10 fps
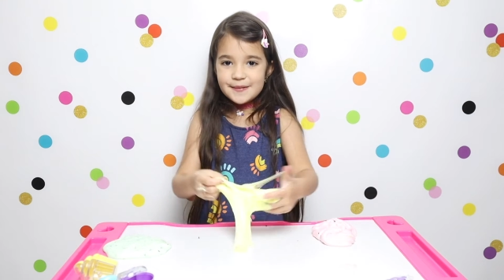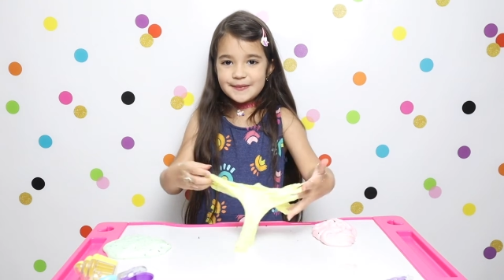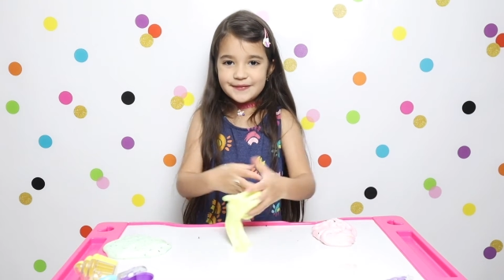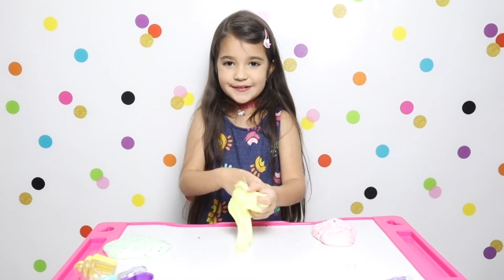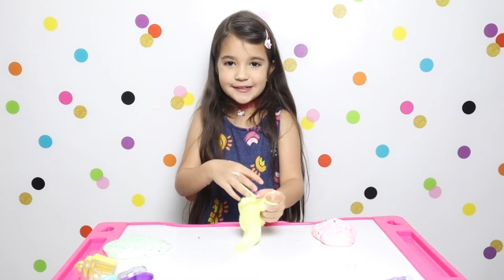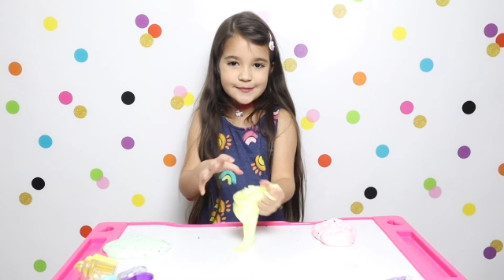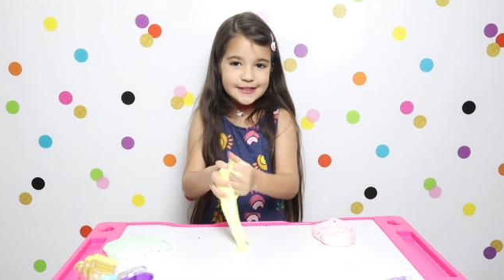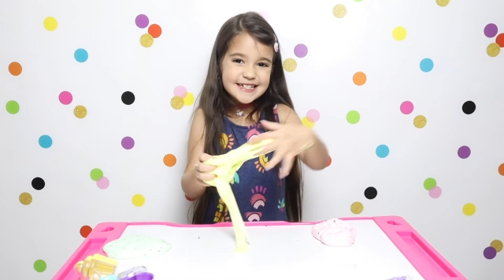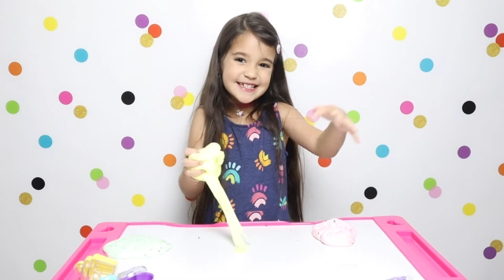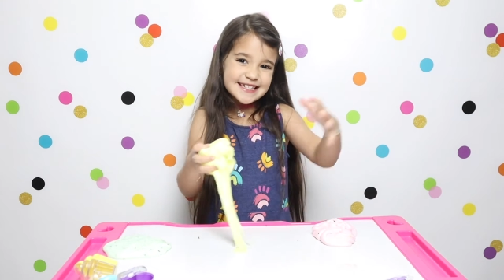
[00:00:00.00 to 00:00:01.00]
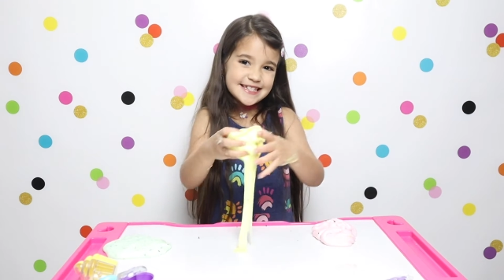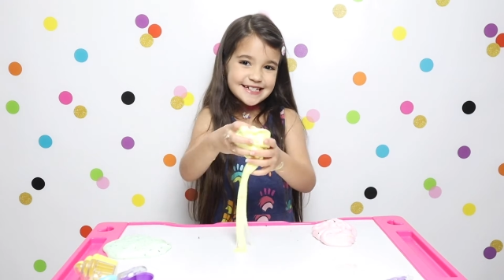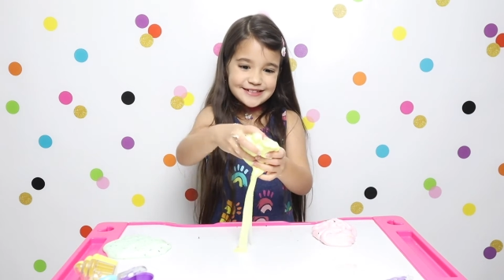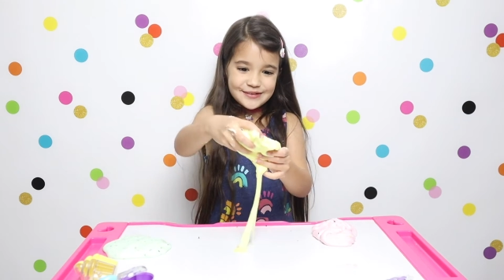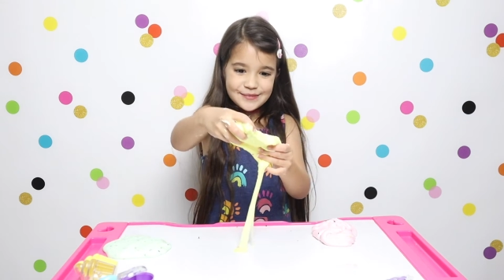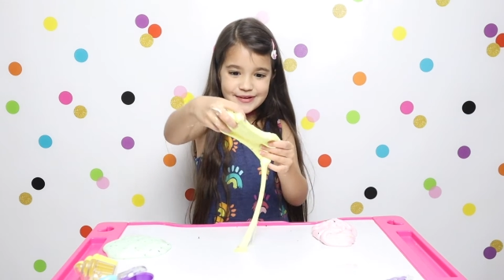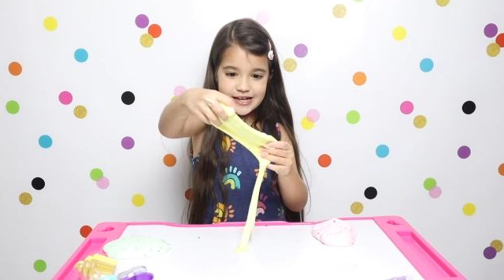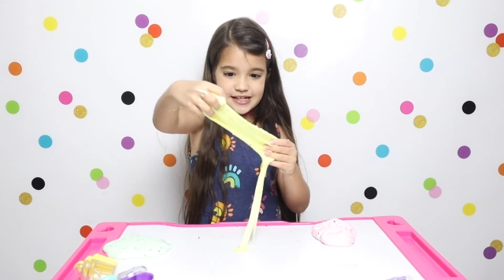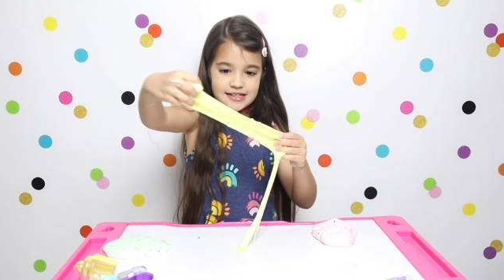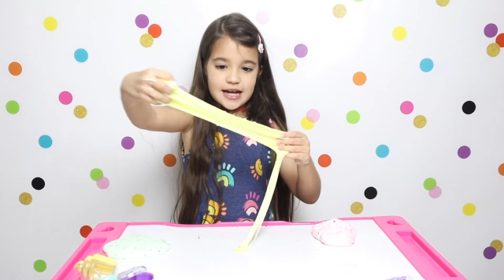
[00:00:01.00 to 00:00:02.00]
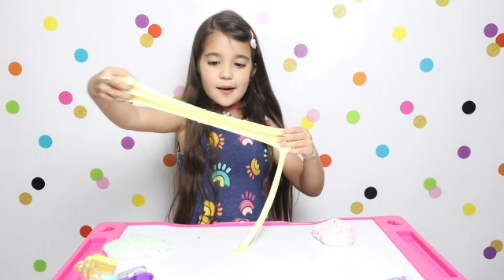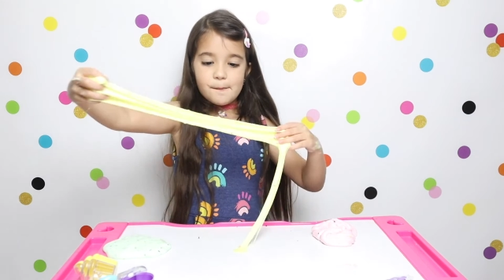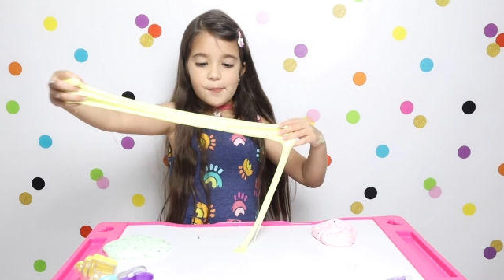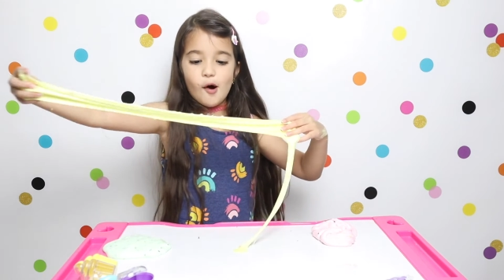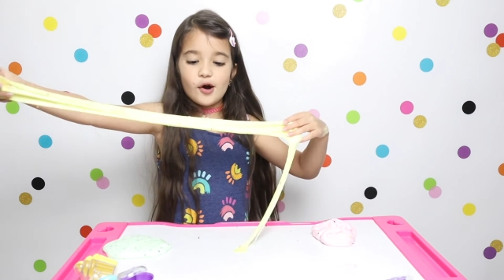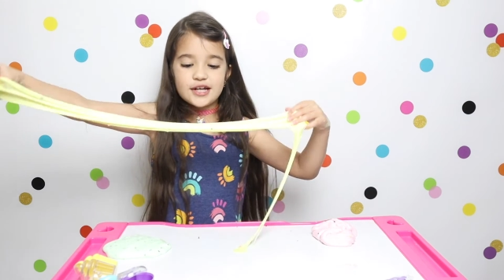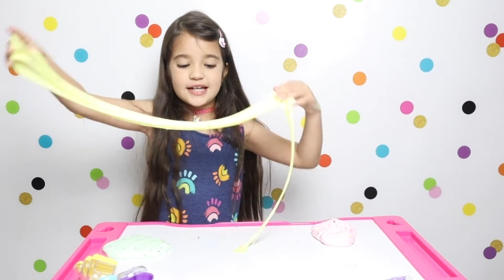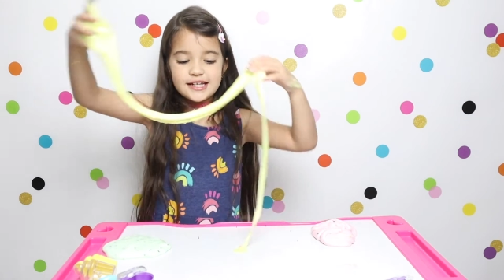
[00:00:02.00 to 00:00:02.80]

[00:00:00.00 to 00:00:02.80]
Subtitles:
My favorite one is this one because it's like a party